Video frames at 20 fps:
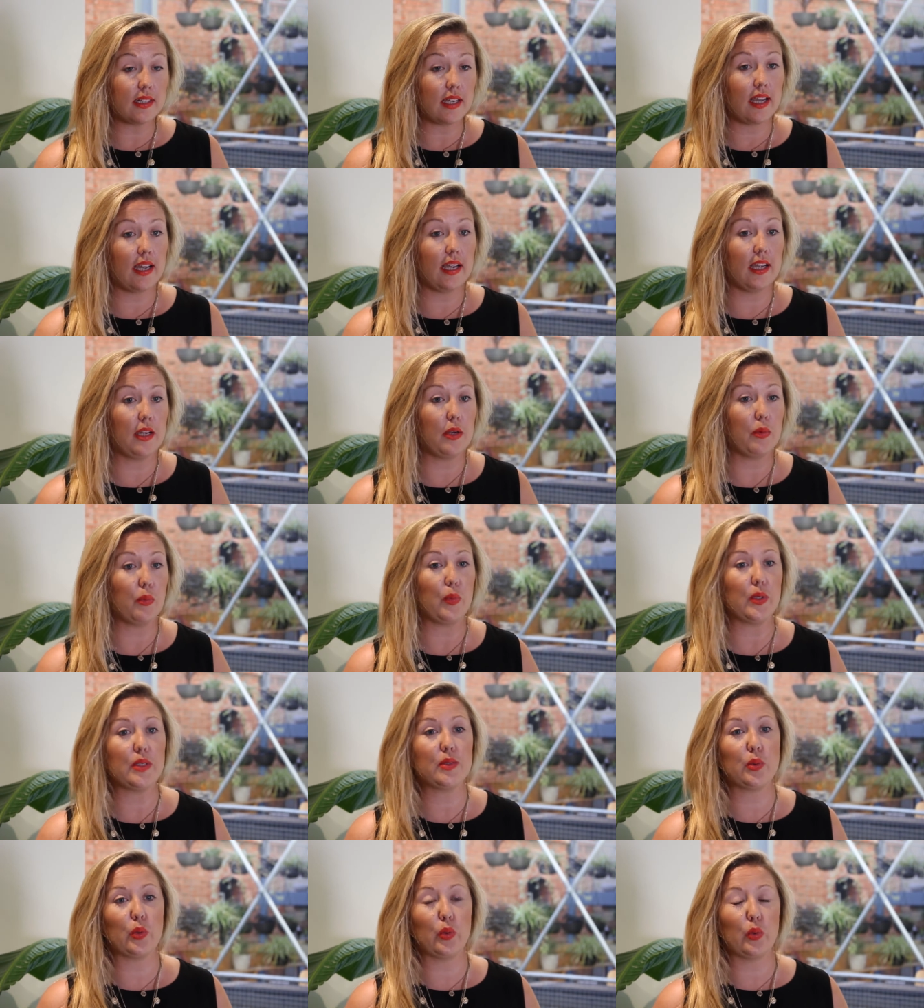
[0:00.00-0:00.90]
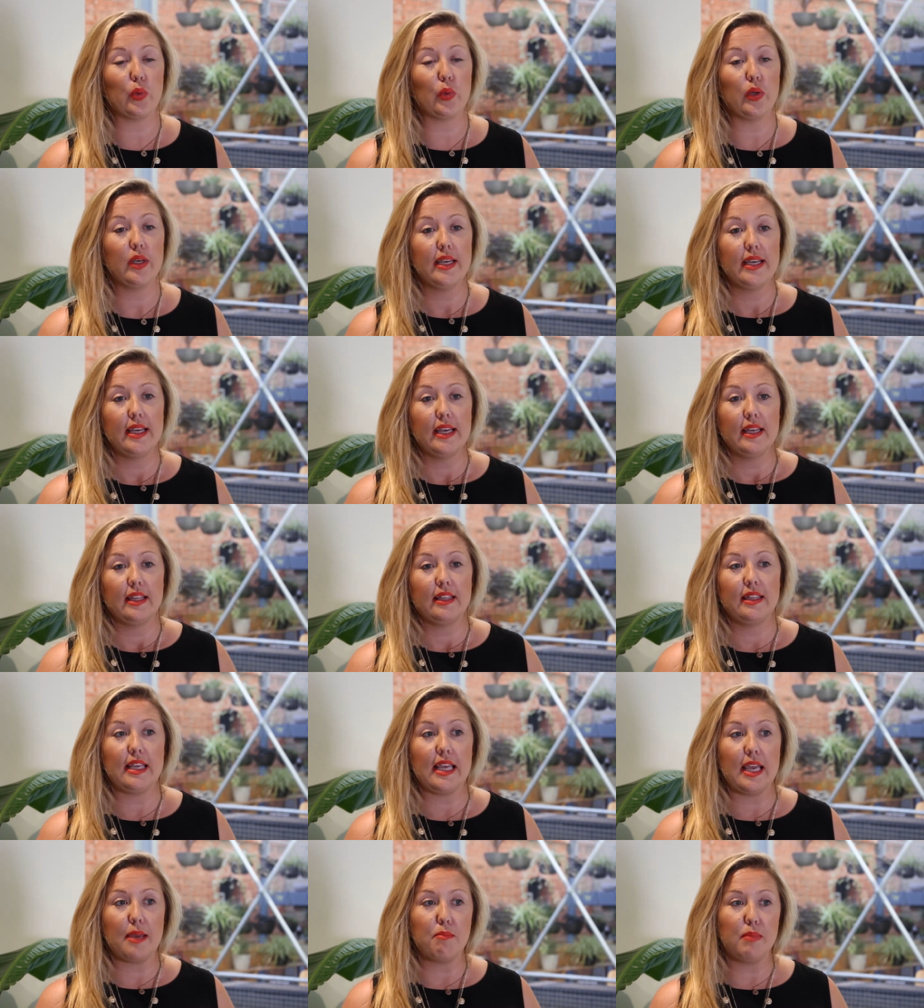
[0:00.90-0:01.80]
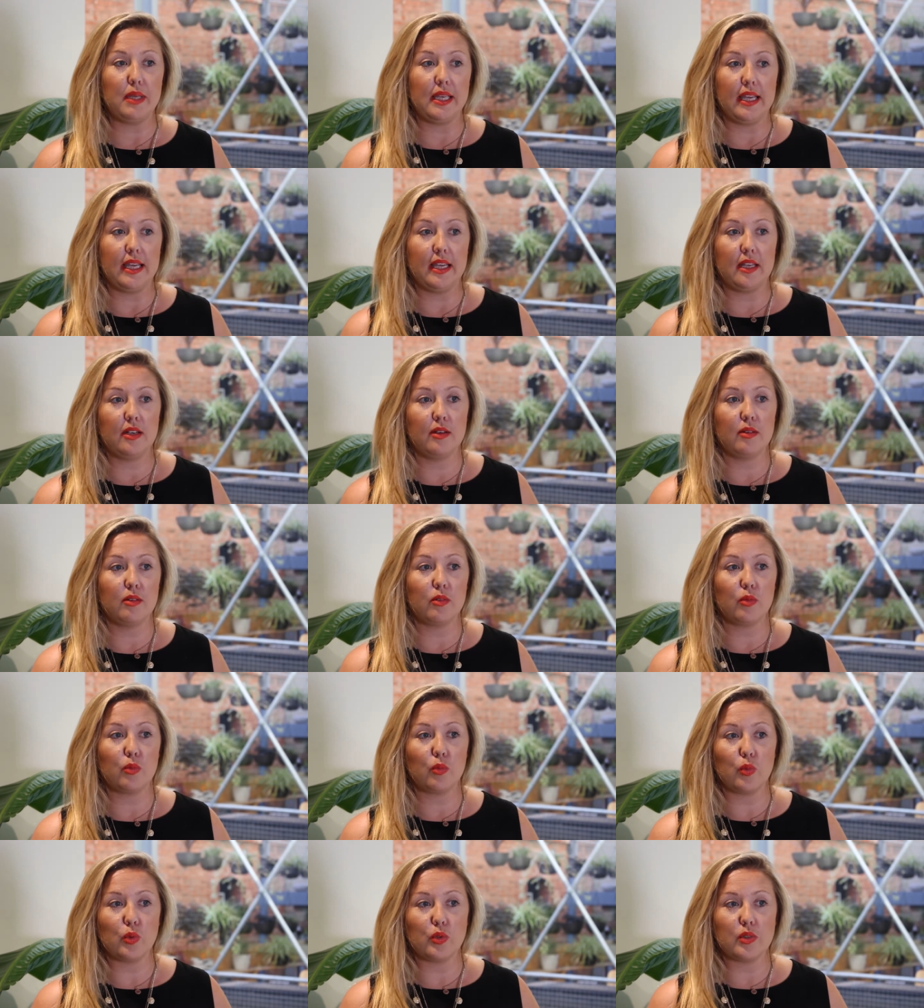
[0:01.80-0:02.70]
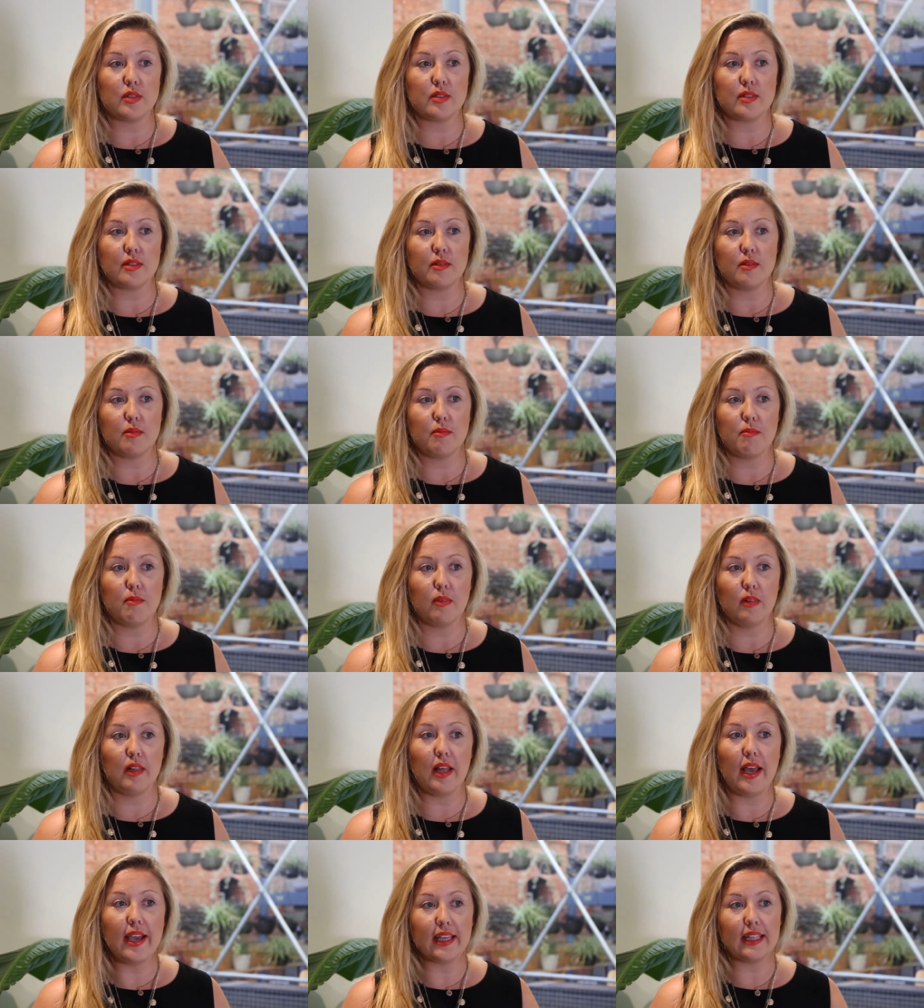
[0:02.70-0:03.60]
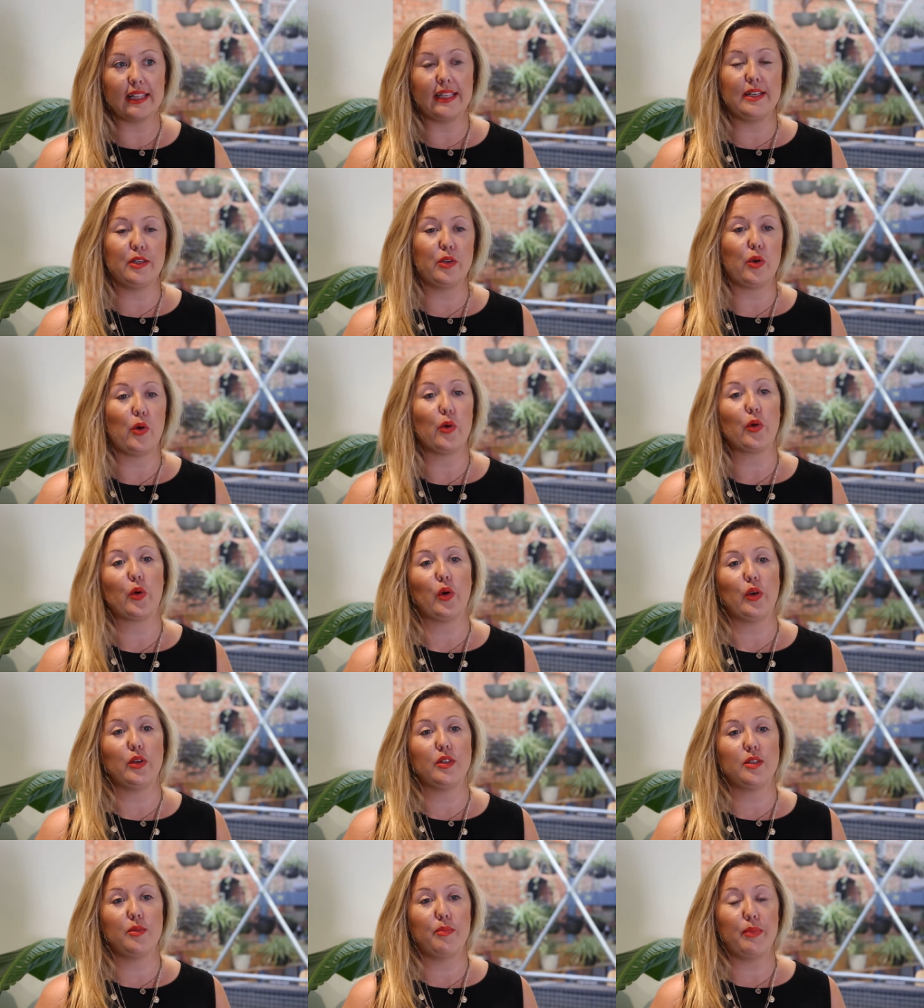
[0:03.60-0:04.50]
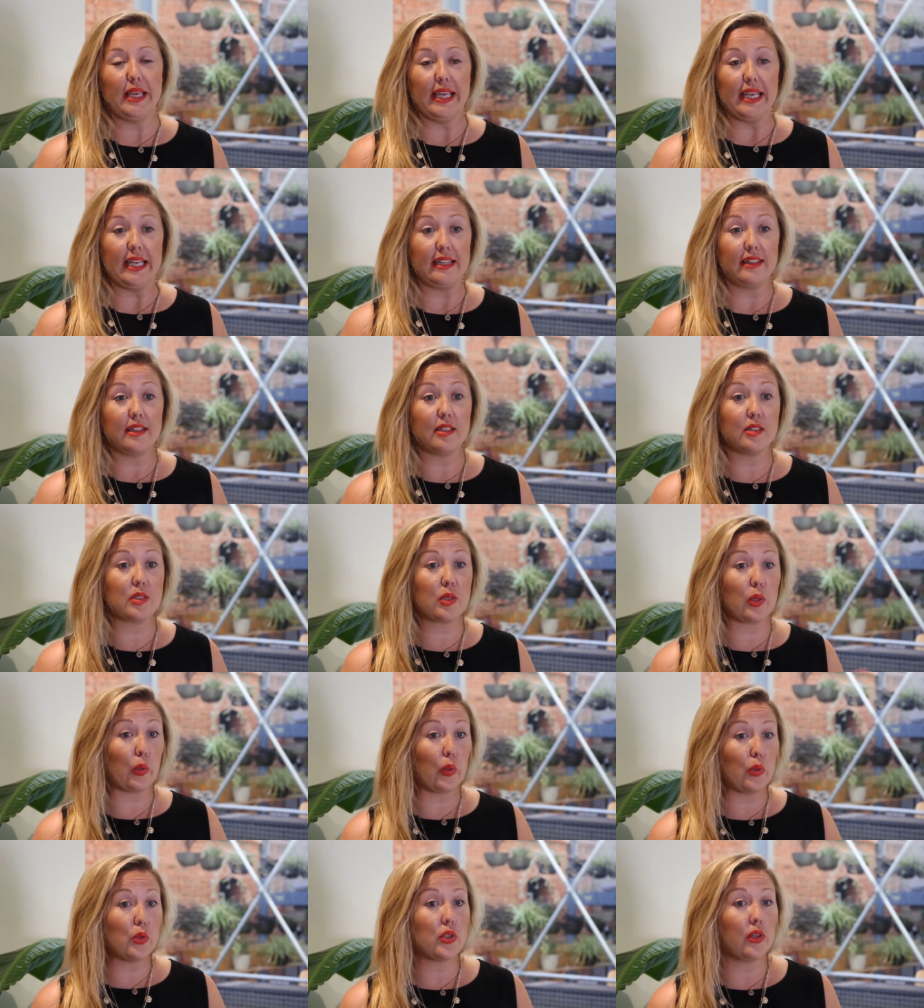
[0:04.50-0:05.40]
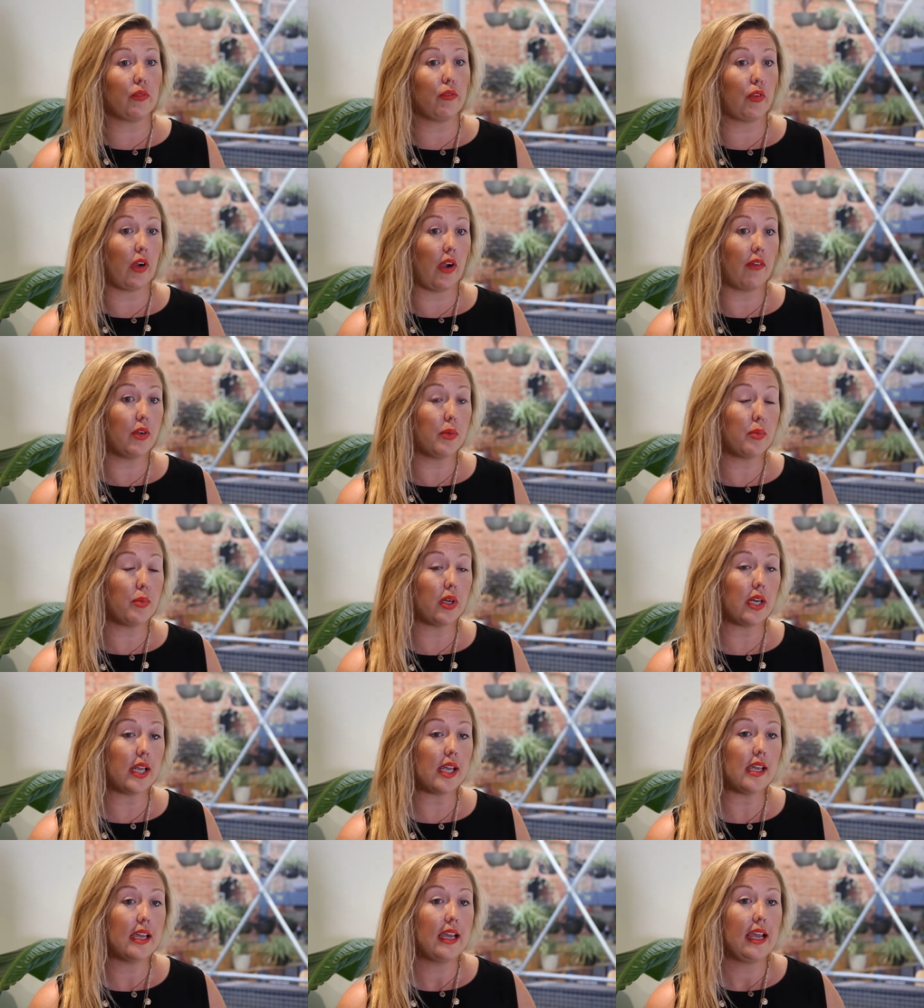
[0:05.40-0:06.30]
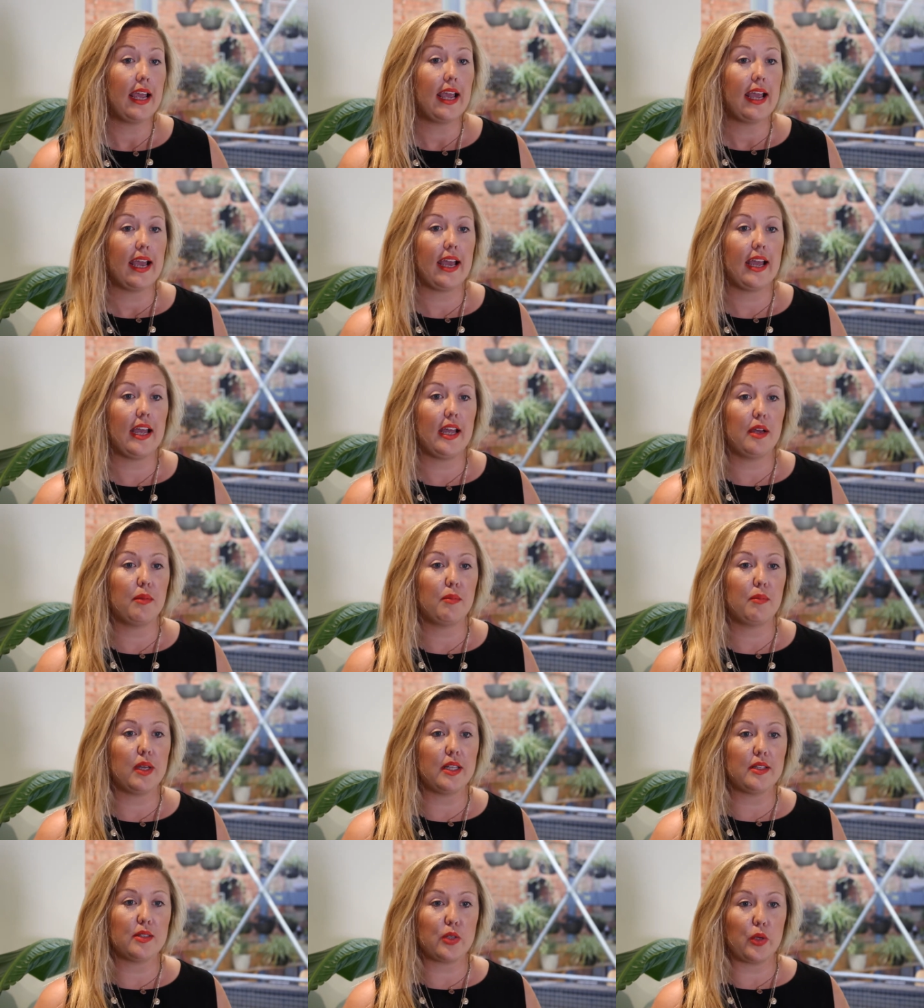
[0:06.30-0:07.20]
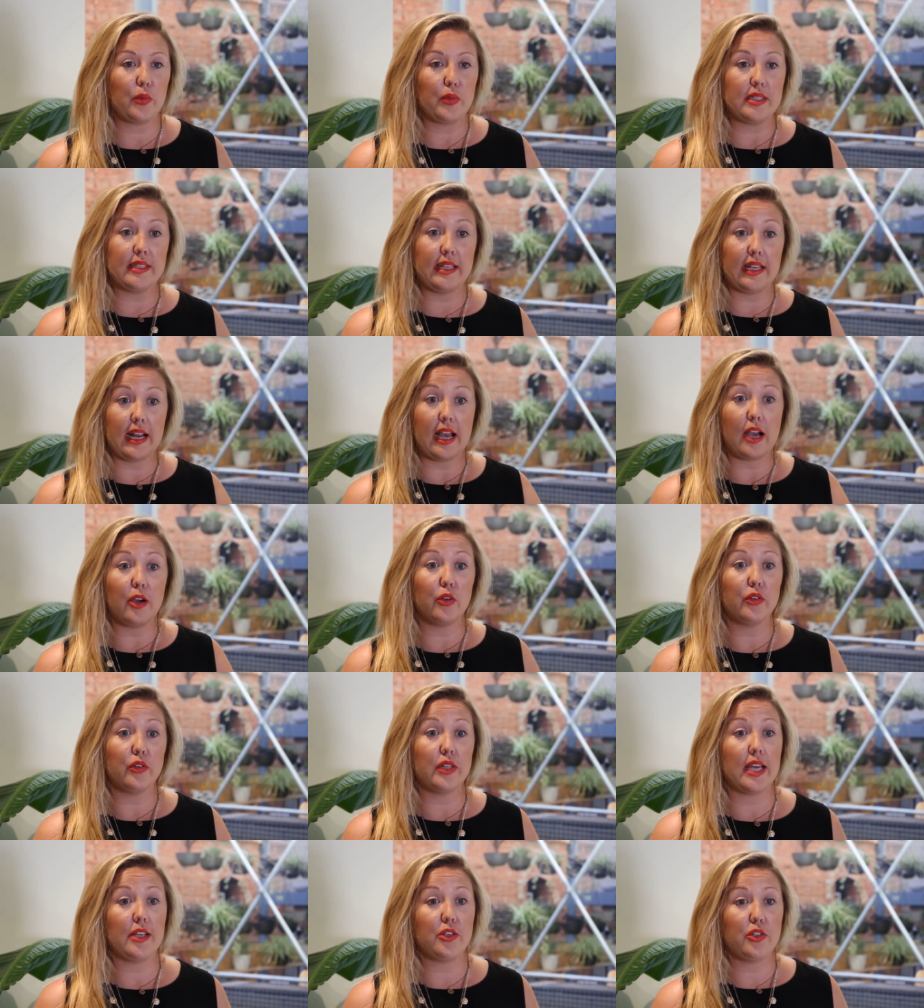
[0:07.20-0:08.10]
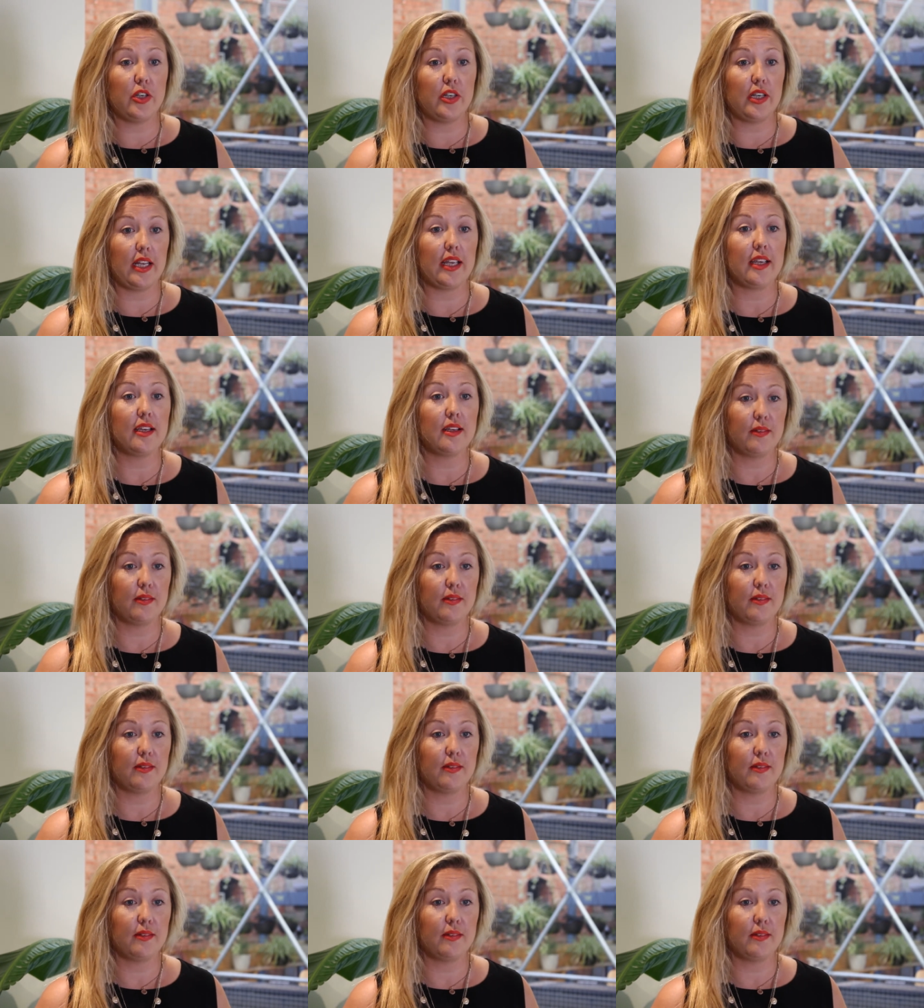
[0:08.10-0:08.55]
Um, we saw the NBN was likely not going to be the solution for everybody um, and so we set out on that journey.